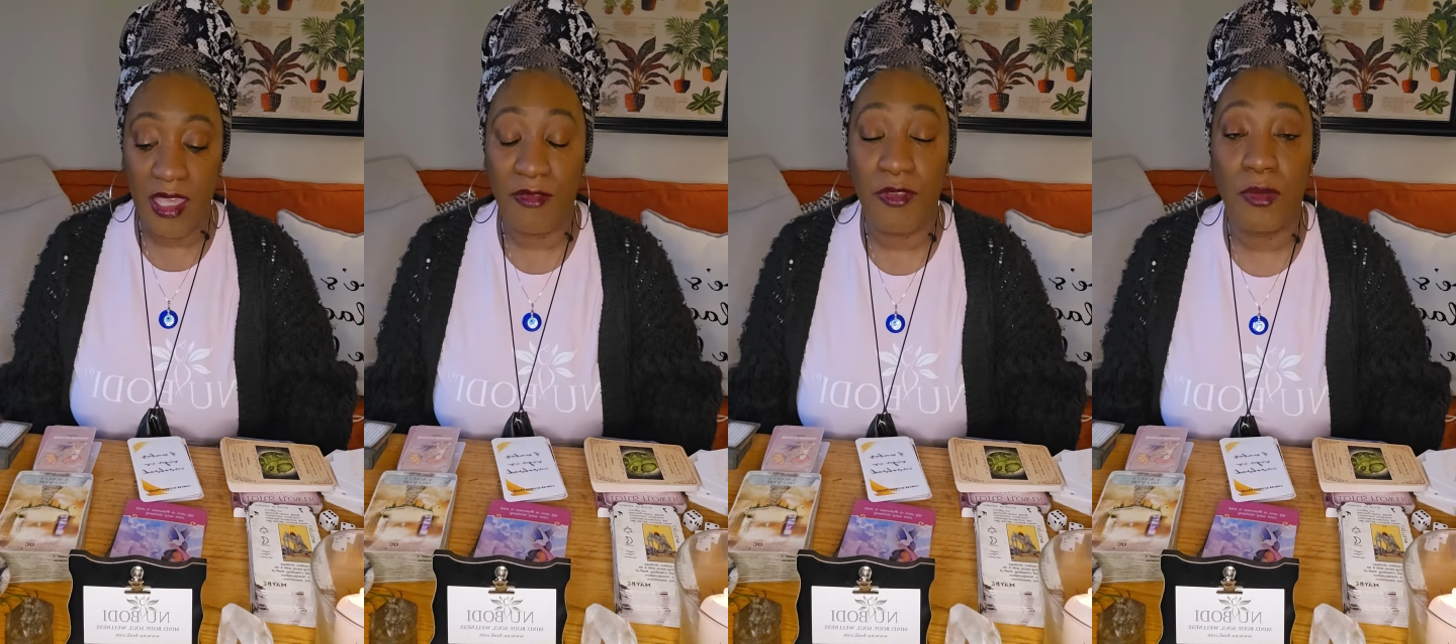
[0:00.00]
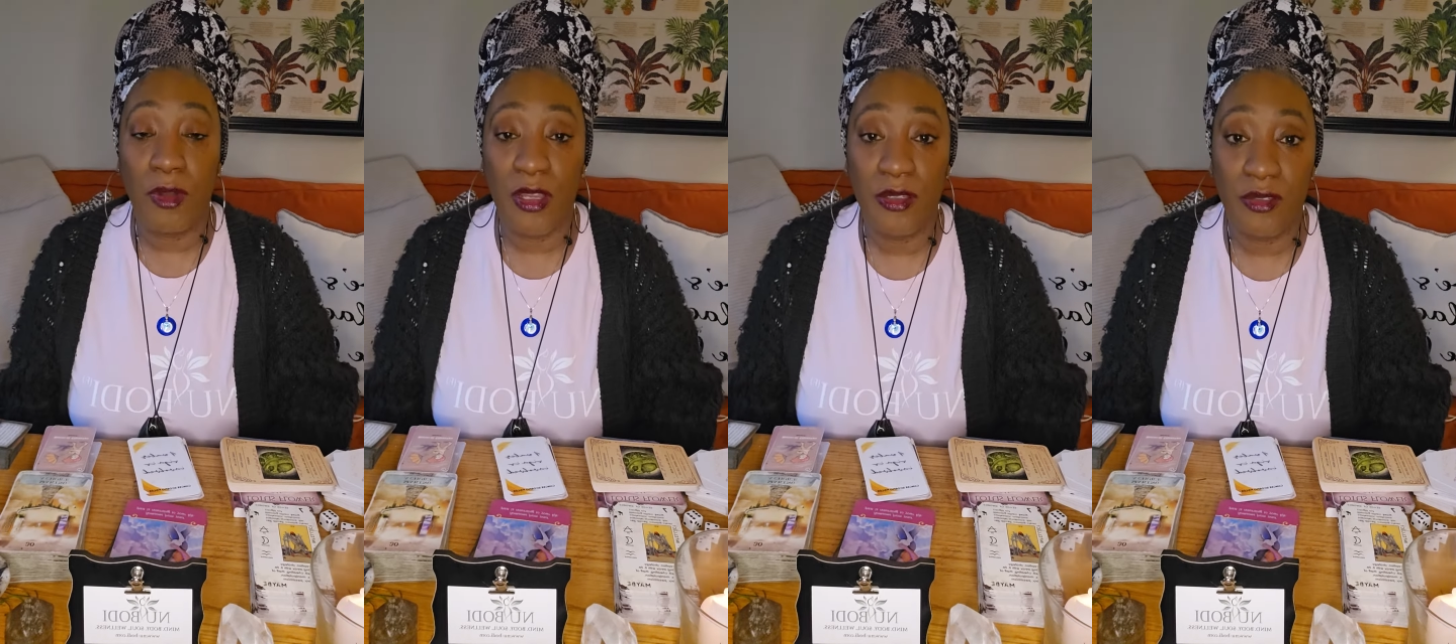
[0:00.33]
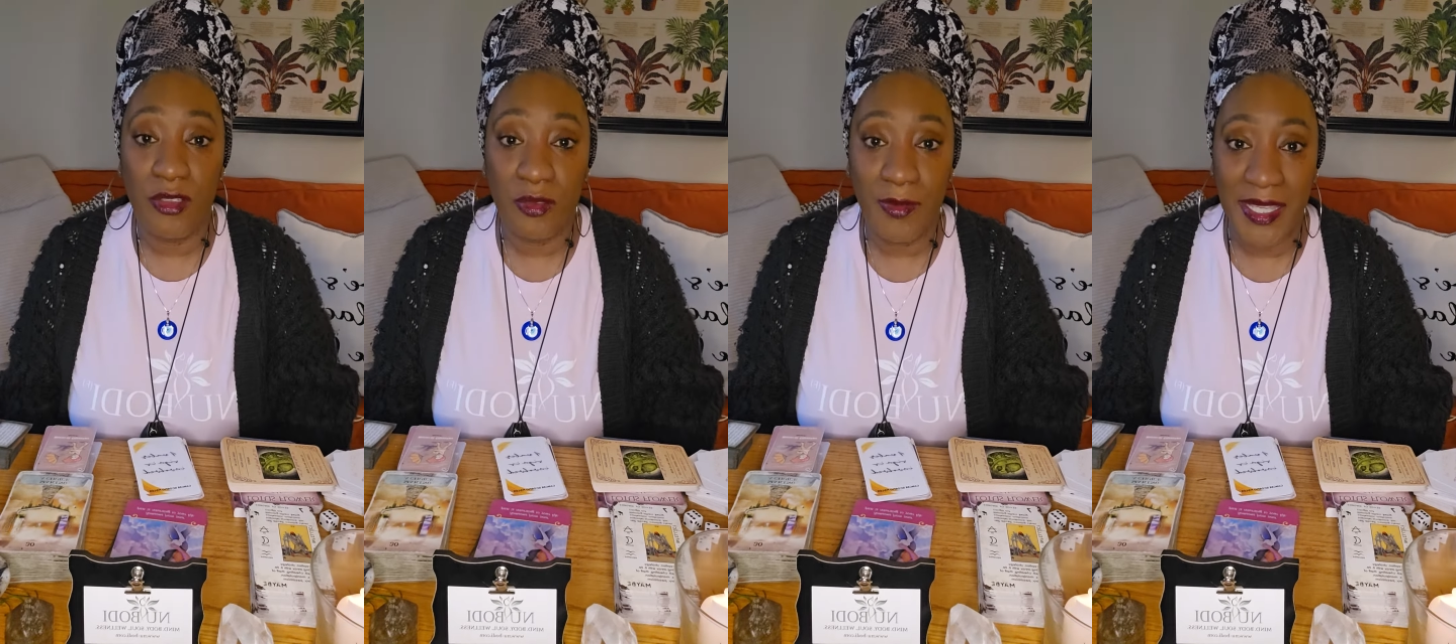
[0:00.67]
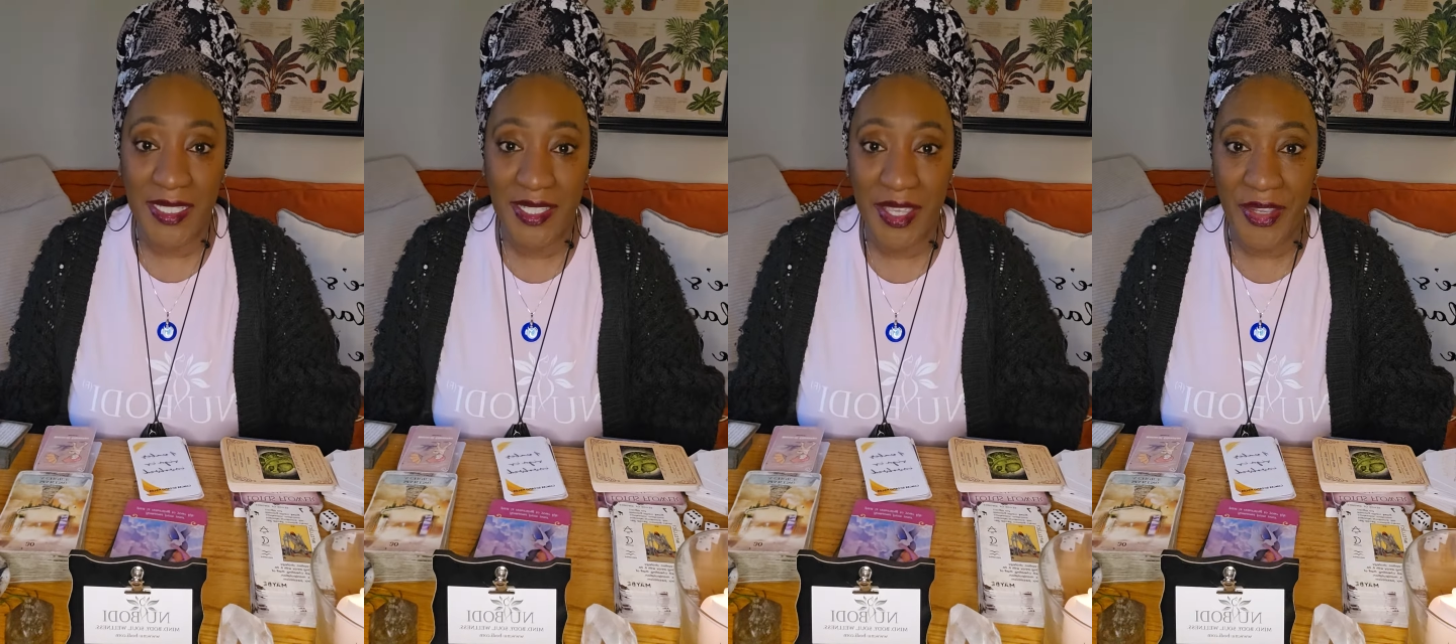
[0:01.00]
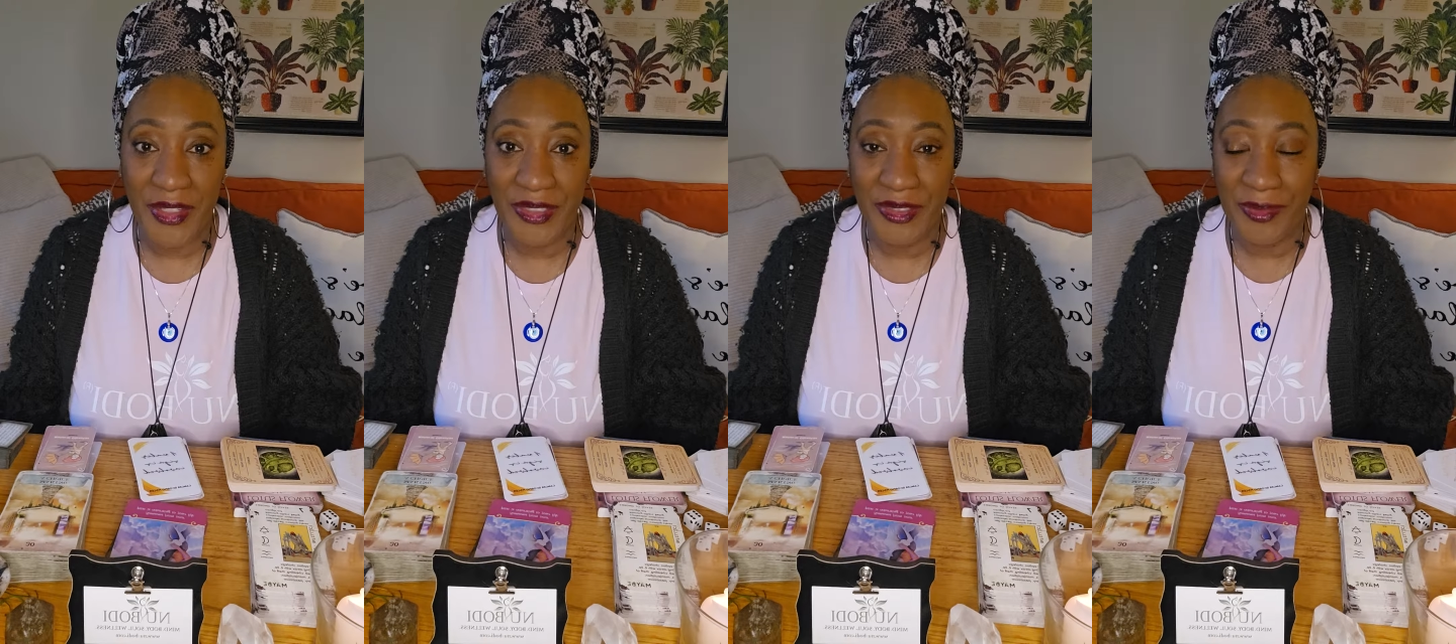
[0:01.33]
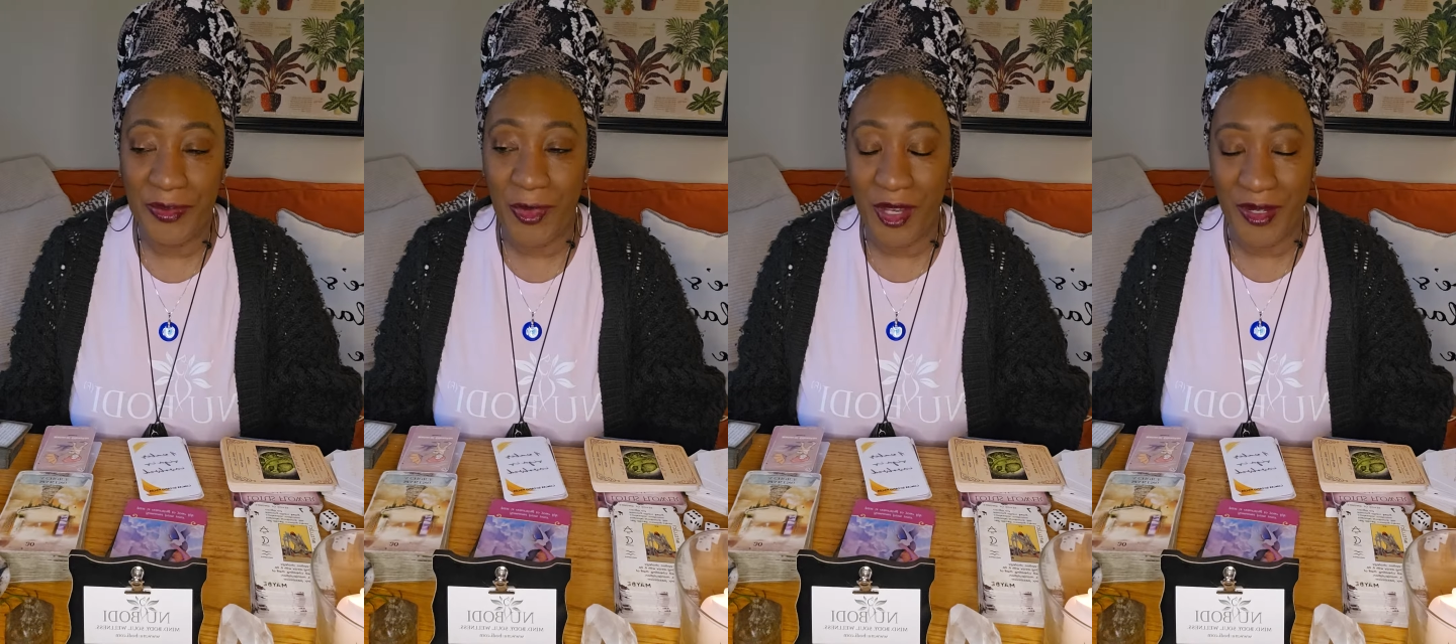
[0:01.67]
If you are new to my
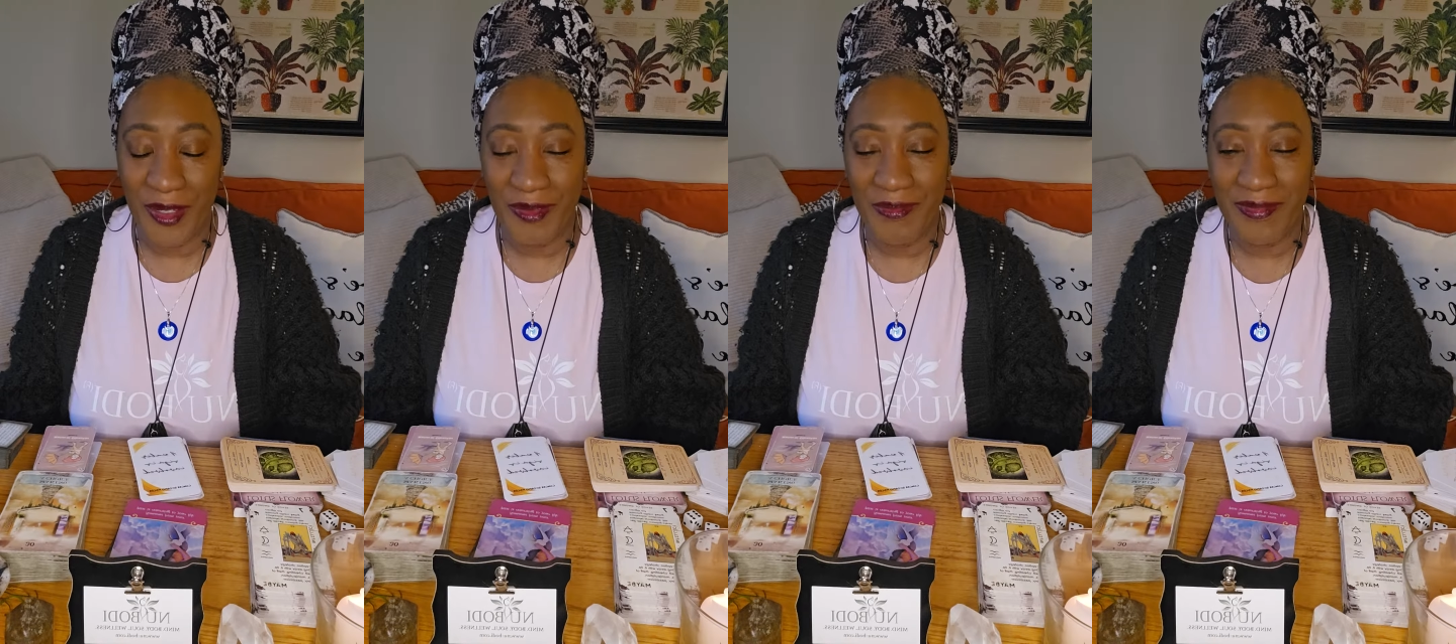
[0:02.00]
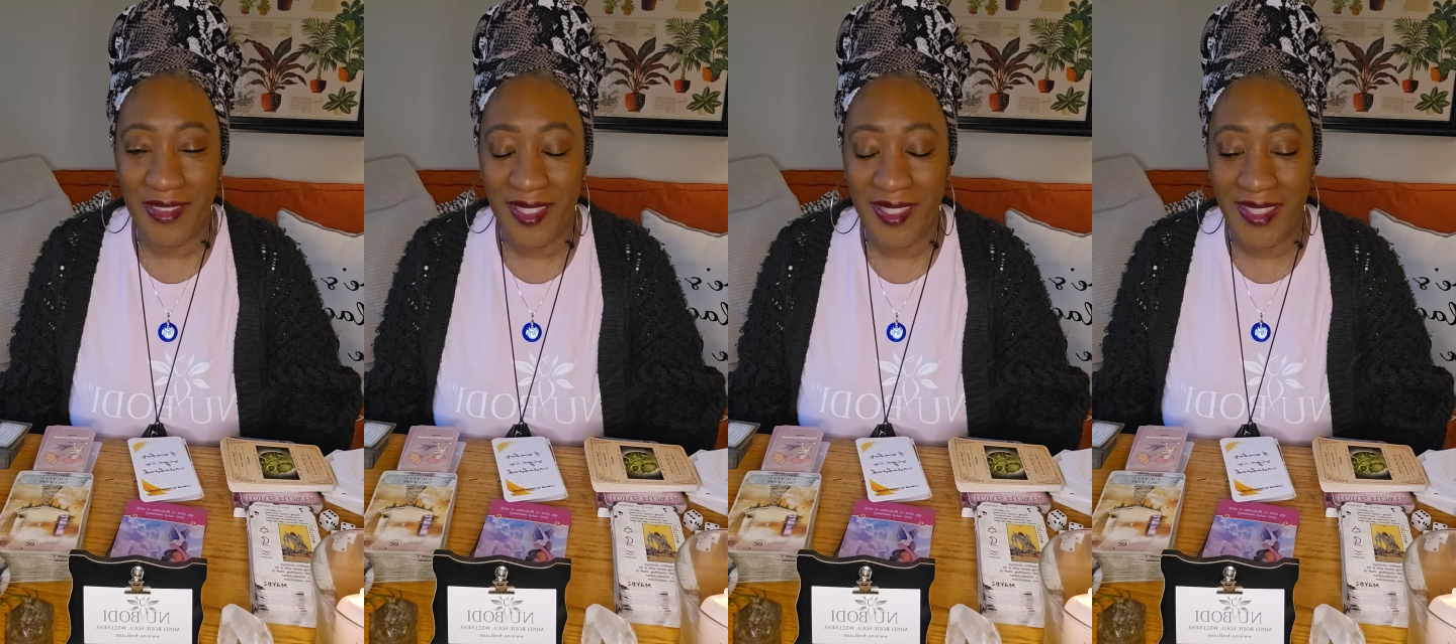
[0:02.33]
channel, welcome.